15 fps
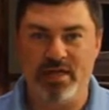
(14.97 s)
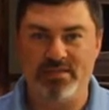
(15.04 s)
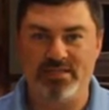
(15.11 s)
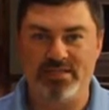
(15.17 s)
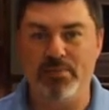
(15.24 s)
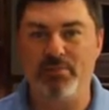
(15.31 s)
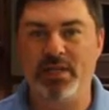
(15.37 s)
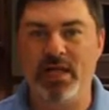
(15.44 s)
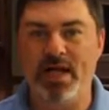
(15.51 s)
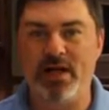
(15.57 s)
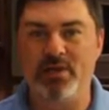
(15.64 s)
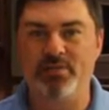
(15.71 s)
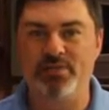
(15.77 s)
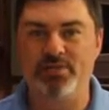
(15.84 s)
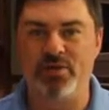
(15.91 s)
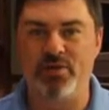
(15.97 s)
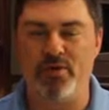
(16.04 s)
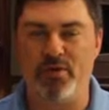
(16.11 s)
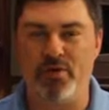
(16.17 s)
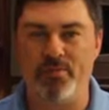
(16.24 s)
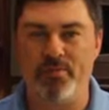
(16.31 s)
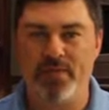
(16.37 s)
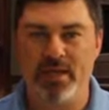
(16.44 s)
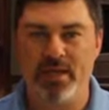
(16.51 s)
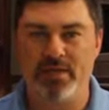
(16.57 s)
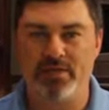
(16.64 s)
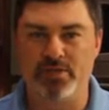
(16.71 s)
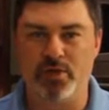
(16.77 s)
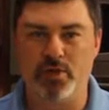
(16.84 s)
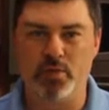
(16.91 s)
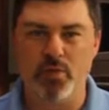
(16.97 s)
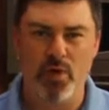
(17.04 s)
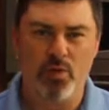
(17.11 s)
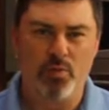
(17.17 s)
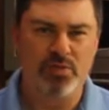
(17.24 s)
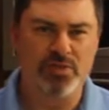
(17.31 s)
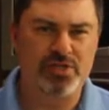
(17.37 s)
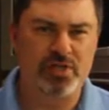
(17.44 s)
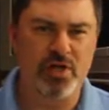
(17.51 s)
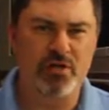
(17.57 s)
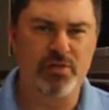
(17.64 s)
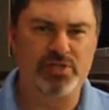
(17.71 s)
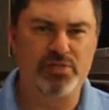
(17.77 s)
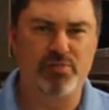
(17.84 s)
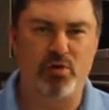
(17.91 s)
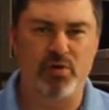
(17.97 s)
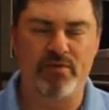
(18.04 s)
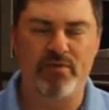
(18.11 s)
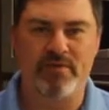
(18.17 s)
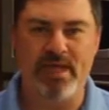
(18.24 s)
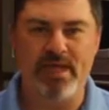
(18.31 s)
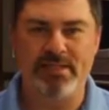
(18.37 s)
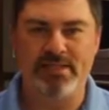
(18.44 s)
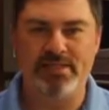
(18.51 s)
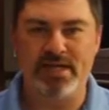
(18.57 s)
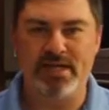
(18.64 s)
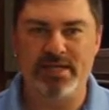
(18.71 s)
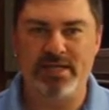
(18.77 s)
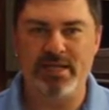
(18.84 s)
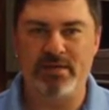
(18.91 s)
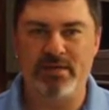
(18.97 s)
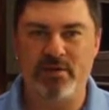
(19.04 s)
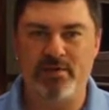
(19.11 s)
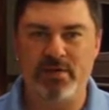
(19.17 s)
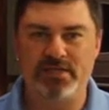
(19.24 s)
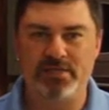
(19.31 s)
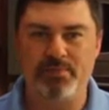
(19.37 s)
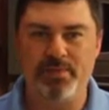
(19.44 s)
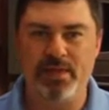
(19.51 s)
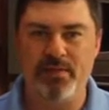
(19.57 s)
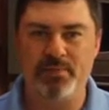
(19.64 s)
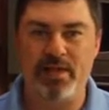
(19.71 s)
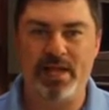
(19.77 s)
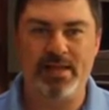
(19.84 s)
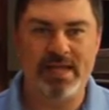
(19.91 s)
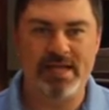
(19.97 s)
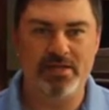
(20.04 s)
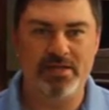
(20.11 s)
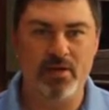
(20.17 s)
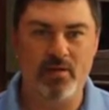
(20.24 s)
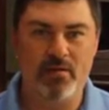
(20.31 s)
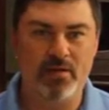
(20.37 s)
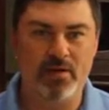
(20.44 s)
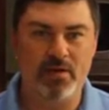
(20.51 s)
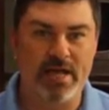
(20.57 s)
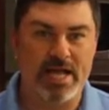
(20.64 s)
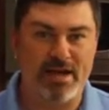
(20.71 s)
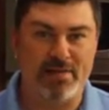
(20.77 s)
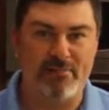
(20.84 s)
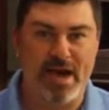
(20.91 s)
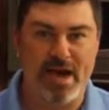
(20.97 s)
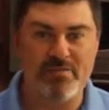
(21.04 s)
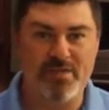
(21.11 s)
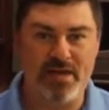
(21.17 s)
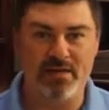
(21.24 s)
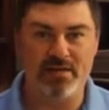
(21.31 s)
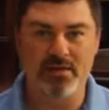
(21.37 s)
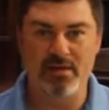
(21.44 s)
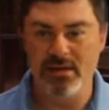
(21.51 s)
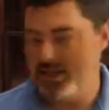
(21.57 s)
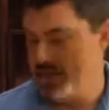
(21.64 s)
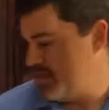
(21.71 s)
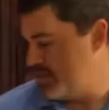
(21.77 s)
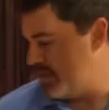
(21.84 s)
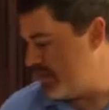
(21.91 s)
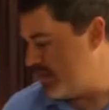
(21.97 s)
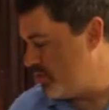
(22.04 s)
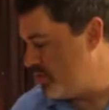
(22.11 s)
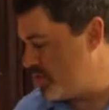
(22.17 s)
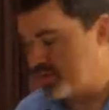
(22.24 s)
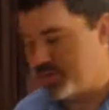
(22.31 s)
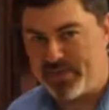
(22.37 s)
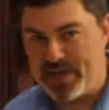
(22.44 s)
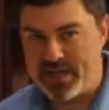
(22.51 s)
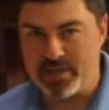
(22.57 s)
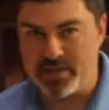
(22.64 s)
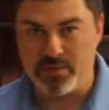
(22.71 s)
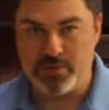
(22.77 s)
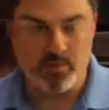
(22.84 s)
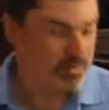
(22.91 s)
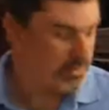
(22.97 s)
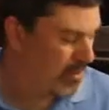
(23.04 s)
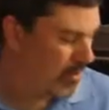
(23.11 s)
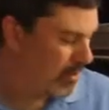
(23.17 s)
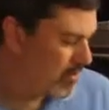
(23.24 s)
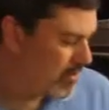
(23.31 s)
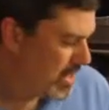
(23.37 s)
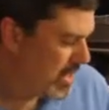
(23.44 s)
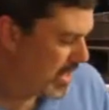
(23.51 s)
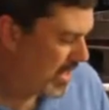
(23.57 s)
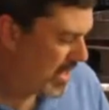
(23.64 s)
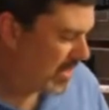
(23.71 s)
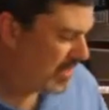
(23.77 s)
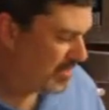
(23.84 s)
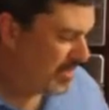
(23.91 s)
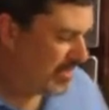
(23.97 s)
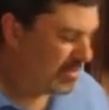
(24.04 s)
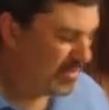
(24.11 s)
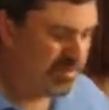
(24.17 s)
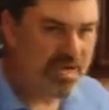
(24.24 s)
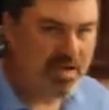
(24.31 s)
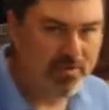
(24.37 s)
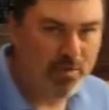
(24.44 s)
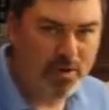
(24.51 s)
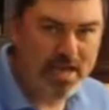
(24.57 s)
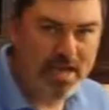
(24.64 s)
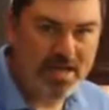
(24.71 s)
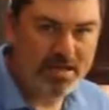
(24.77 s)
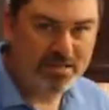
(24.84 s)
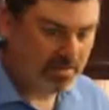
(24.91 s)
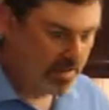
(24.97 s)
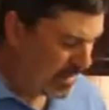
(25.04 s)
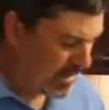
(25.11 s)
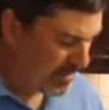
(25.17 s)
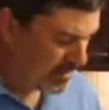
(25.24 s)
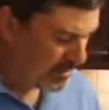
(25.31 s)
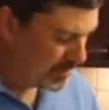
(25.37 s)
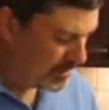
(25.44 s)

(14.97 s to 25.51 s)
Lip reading: jambalaya risotto. And so risotto is more of a technique than a recipe, but I'd like to go over kind of my method that I use to make a risotto. And as you can see, I've already got some